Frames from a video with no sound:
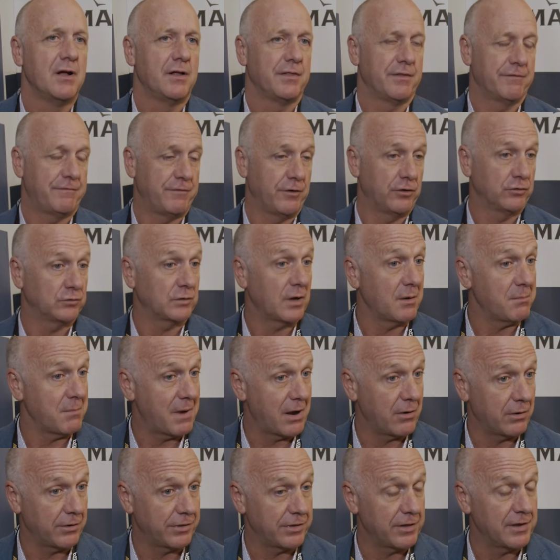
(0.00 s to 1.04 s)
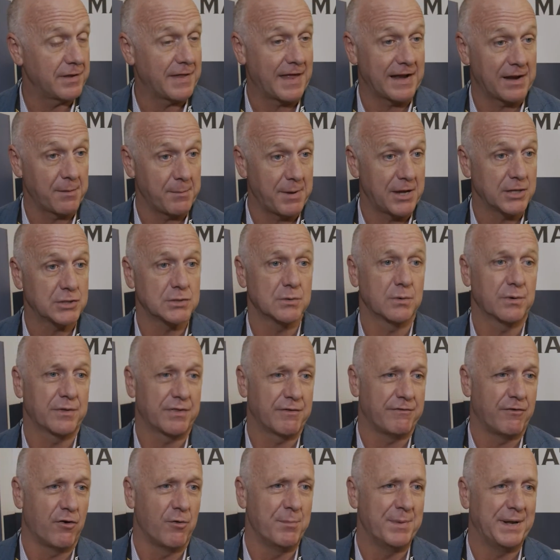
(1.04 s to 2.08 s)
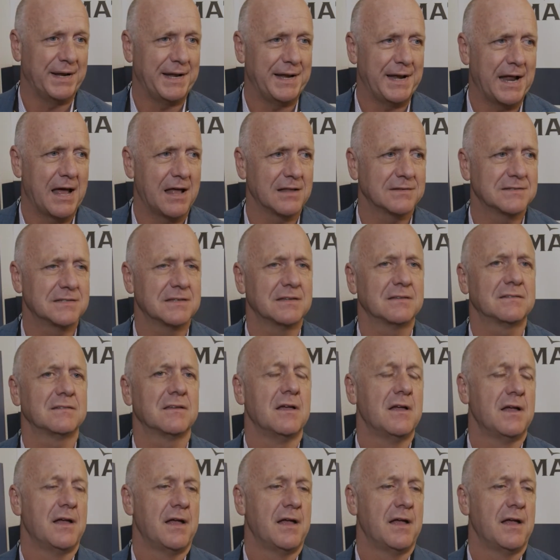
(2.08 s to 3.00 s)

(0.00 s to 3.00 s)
the first one, Marathon, that I mentioned with the 4 million ounces,